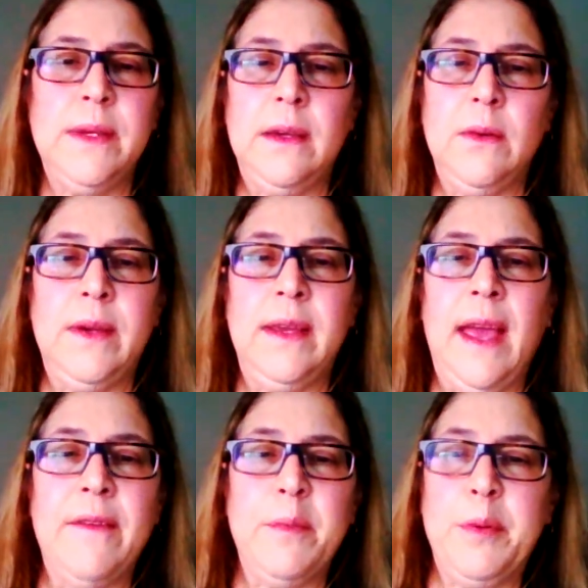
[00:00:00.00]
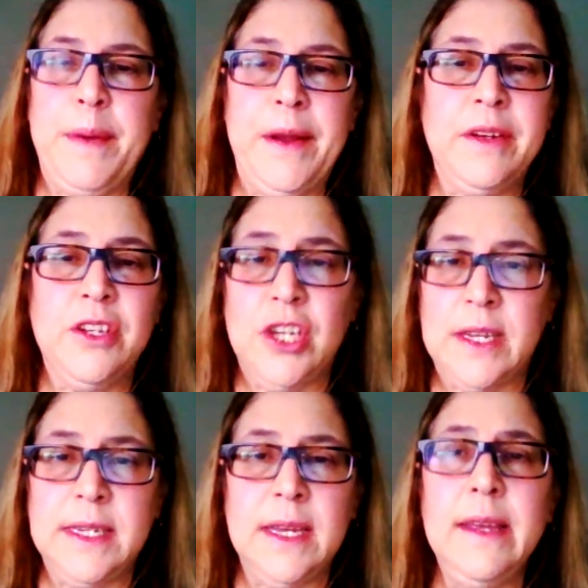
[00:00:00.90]
we have a prepared
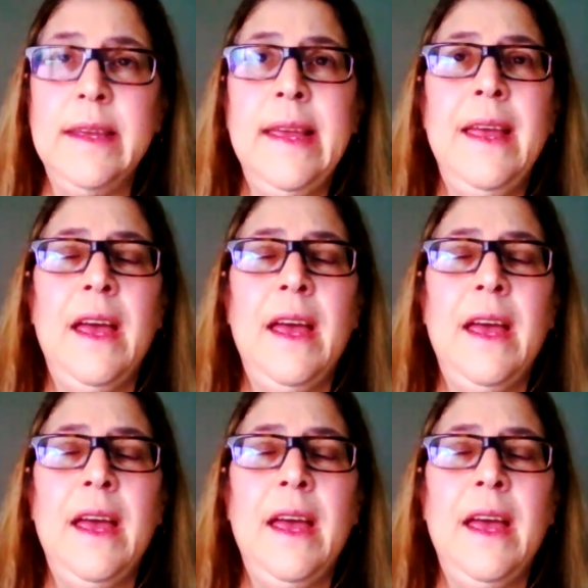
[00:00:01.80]
agenda